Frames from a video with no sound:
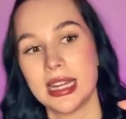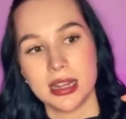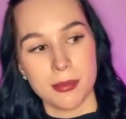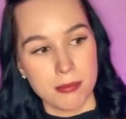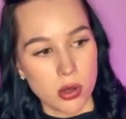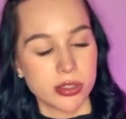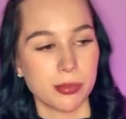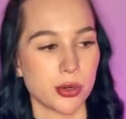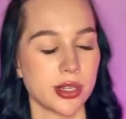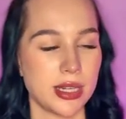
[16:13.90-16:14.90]
the most
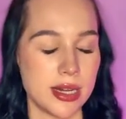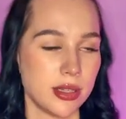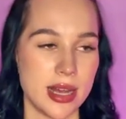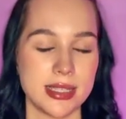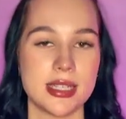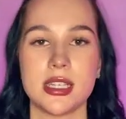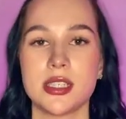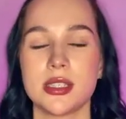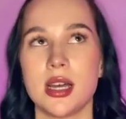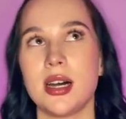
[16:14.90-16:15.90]
important analysis
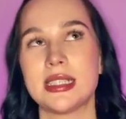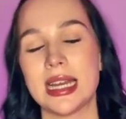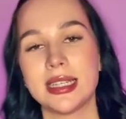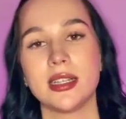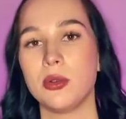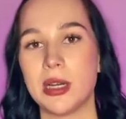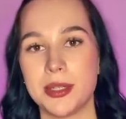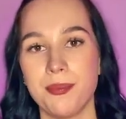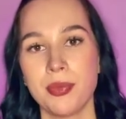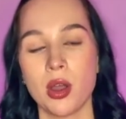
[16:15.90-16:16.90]
is a technical one,
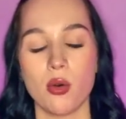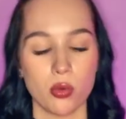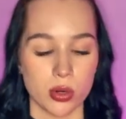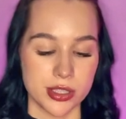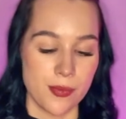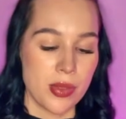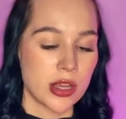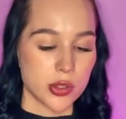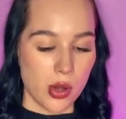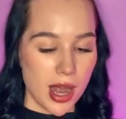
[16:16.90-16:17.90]
of course.
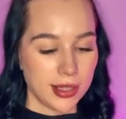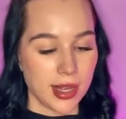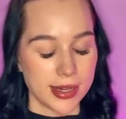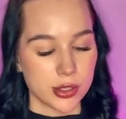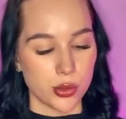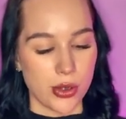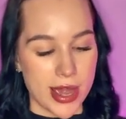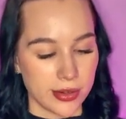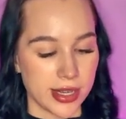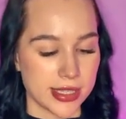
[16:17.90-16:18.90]
So I like to
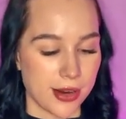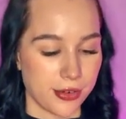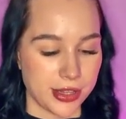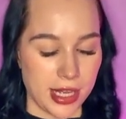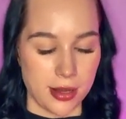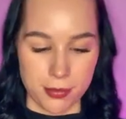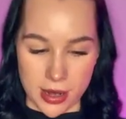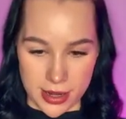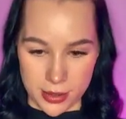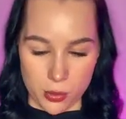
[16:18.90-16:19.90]
analyze everything
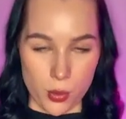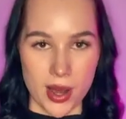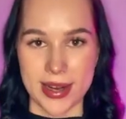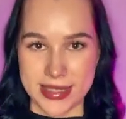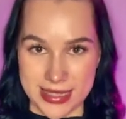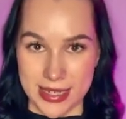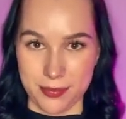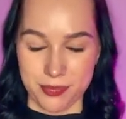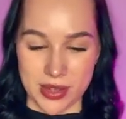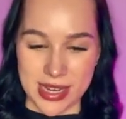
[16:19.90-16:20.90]
by what I see
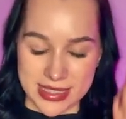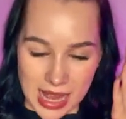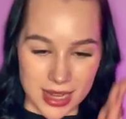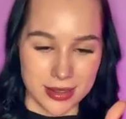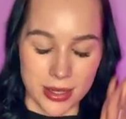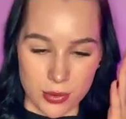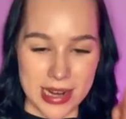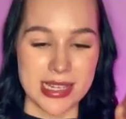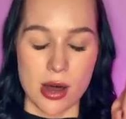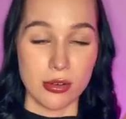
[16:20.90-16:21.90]
exactly
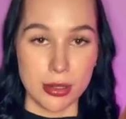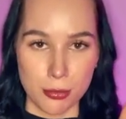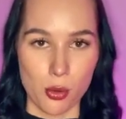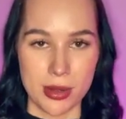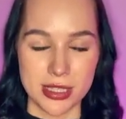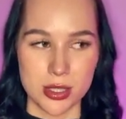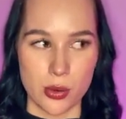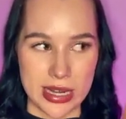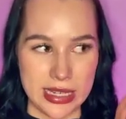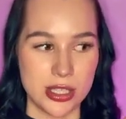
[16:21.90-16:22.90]
right now at the moment. So
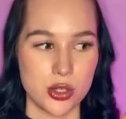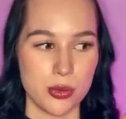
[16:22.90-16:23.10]
I need to